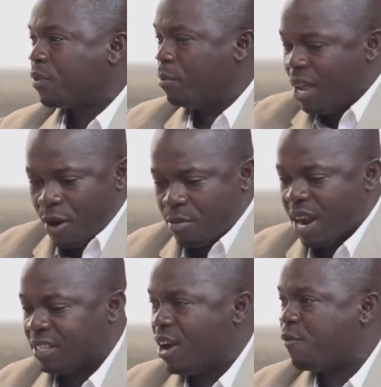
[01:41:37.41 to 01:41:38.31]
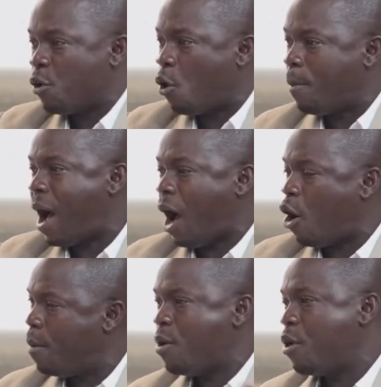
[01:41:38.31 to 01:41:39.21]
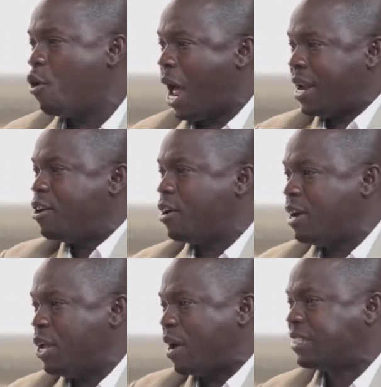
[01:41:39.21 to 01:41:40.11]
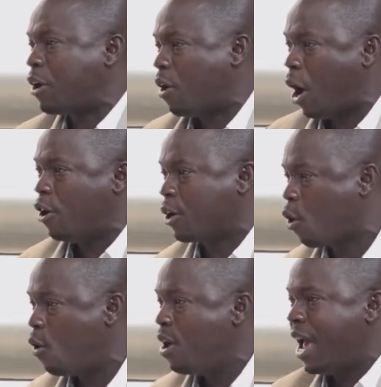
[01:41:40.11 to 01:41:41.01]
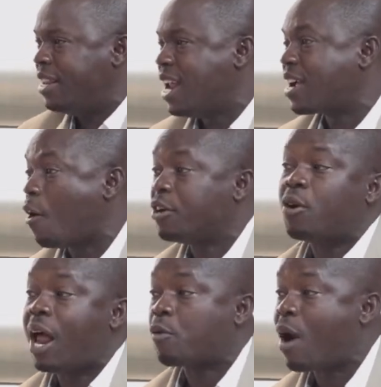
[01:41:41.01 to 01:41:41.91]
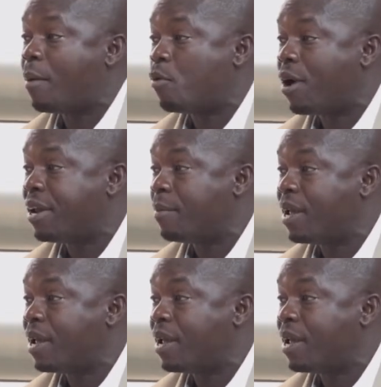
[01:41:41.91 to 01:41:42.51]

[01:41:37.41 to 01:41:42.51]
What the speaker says: Me ye no no Nigeria for you. Oba, obe vio, at the end of the day, $1 odeko. Any na ka $1 crab o edi be.